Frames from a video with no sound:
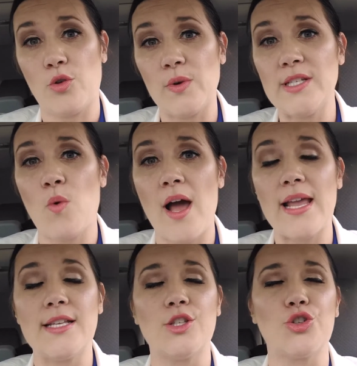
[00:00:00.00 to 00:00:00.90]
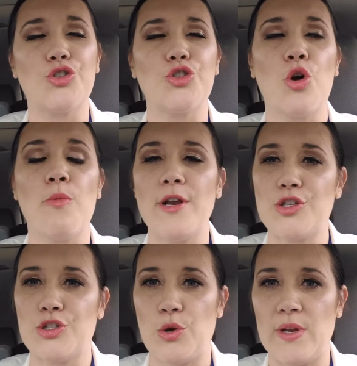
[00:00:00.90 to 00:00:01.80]
The reason why is there's so
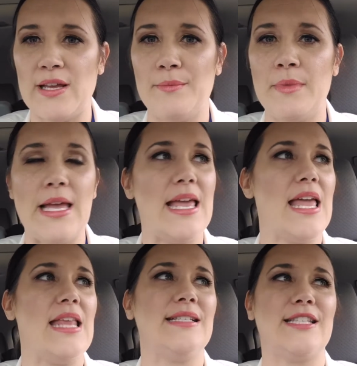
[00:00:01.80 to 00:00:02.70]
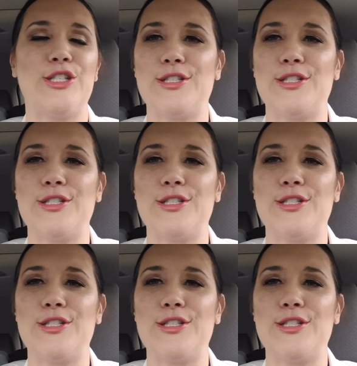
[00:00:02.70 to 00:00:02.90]
much sodium in